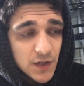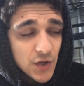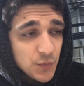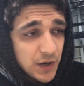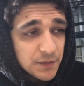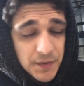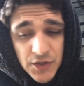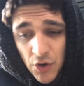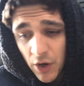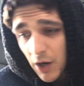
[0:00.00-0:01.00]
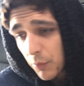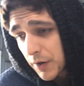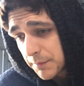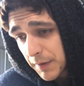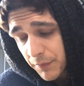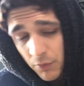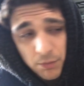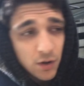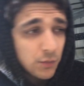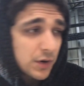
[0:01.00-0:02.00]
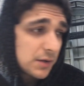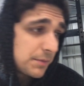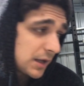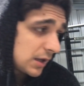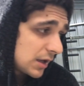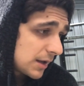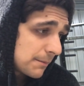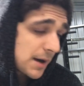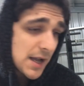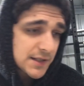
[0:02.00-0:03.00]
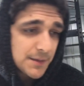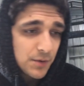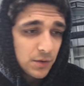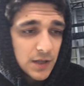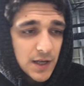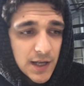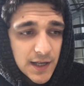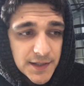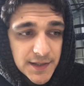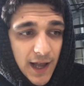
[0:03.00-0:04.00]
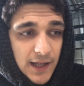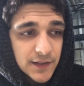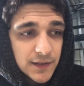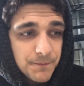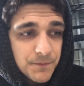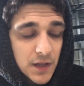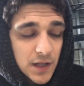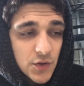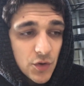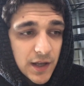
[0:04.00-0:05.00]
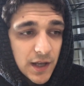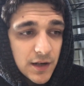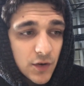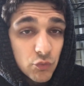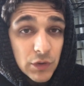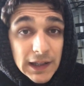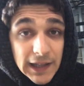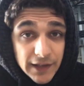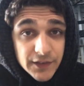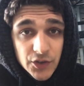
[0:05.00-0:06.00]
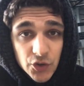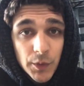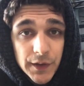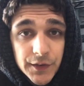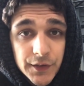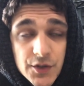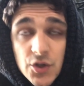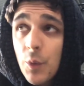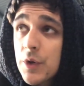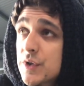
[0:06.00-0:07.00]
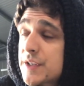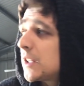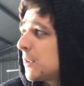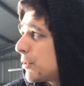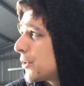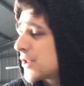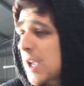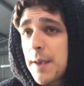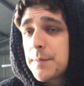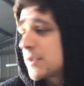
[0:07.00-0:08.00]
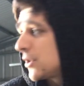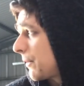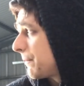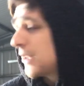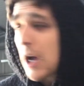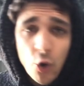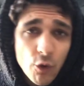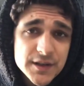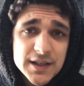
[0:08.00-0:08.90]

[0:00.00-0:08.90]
you know, where it be soccer, where it be football, where it be basketball, is that you can relate to it. So when you see LeBron James, you know, dunk over